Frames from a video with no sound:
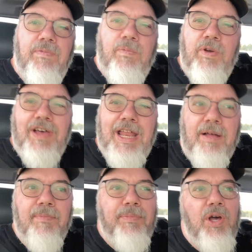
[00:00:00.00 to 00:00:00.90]
we've had
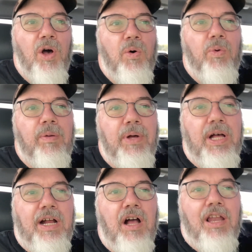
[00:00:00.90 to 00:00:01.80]
a cold, a
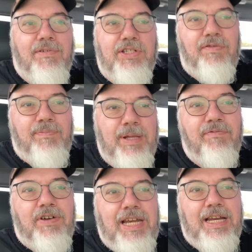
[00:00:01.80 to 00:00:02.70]
bug. All of us have been
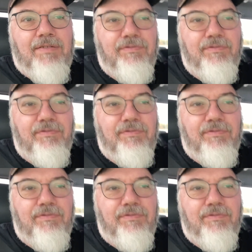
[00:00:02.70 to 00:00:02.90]
fighting it